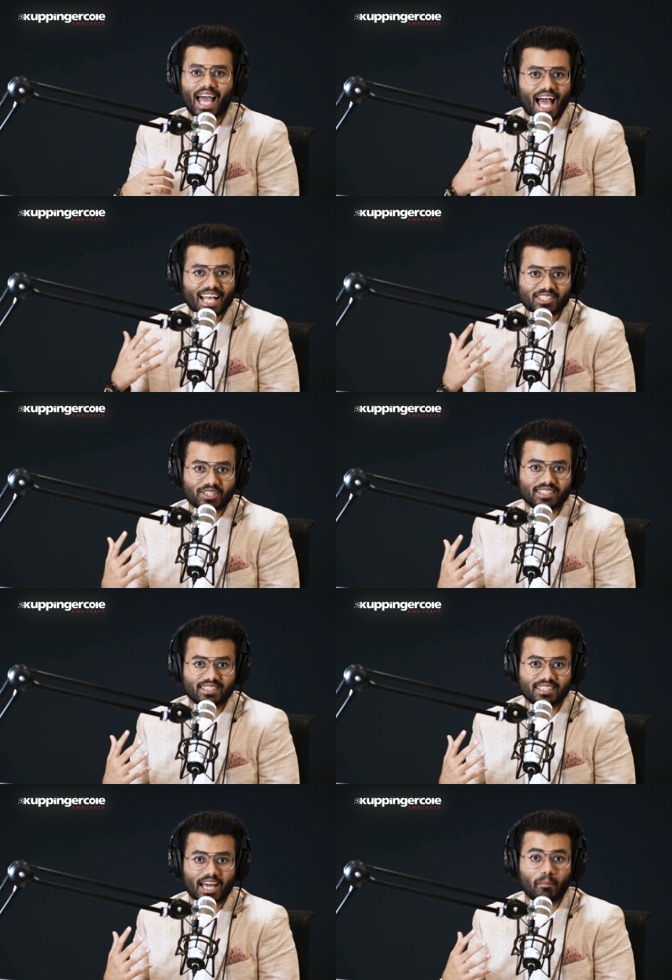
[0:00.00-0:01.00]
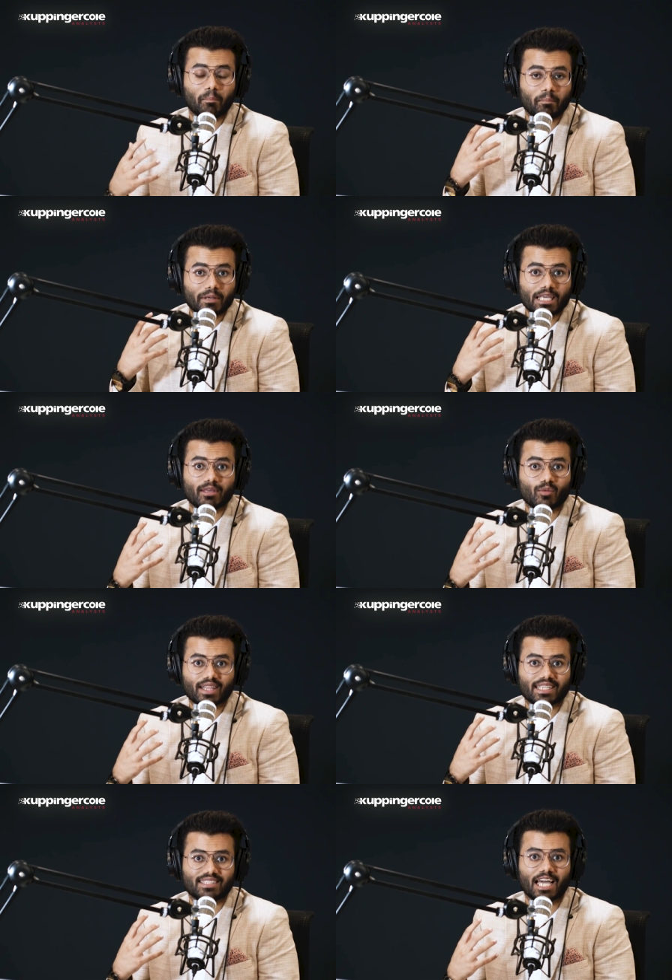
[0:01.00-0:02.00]
as you can see, I'm beaming
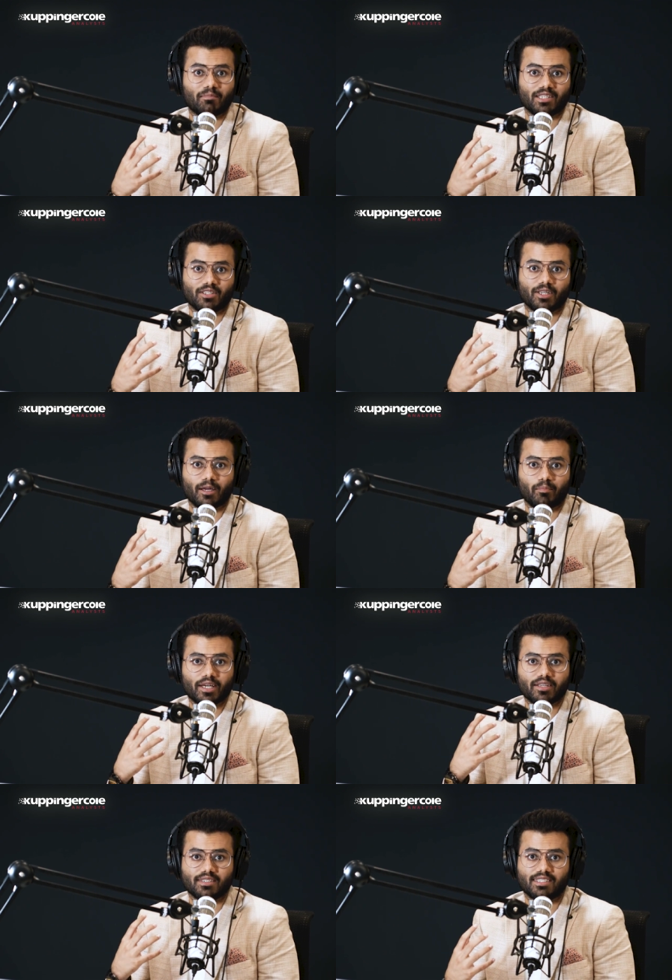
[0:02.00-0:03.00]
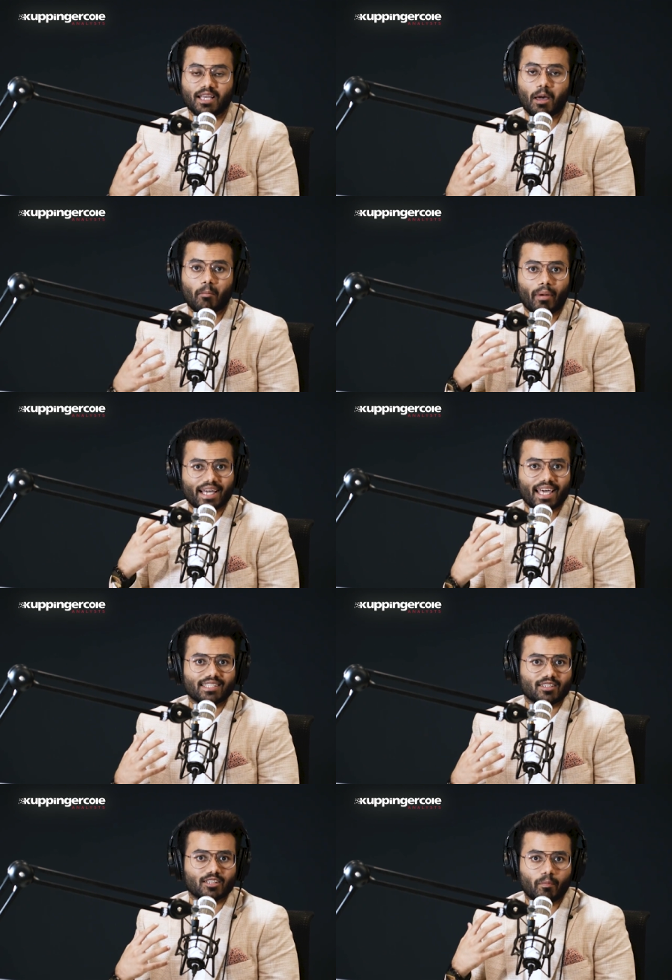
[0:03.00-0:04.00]
with excitement today because my
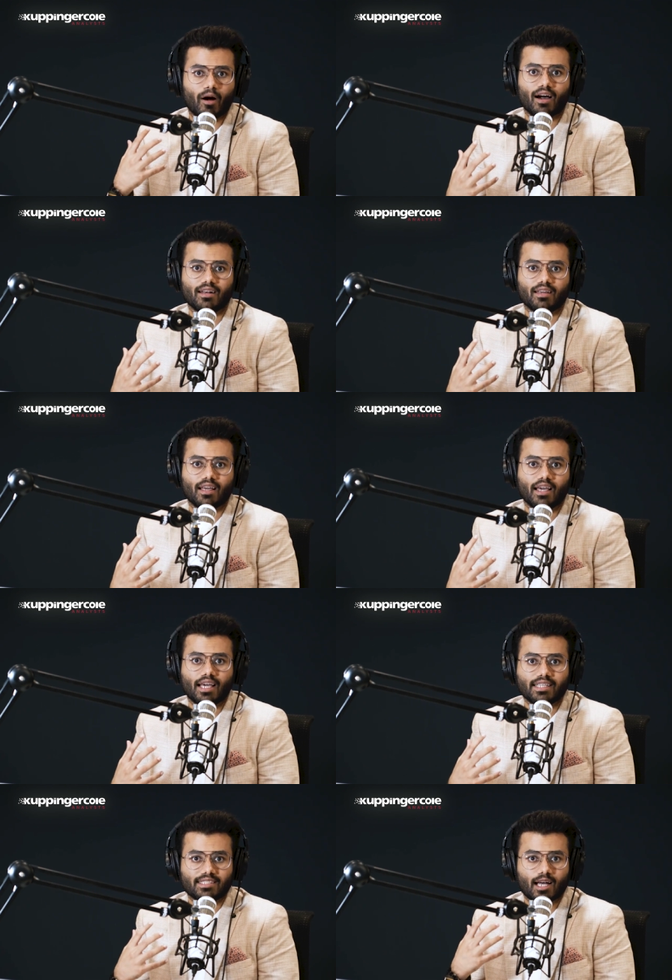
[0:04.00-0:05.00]
guest on the pod is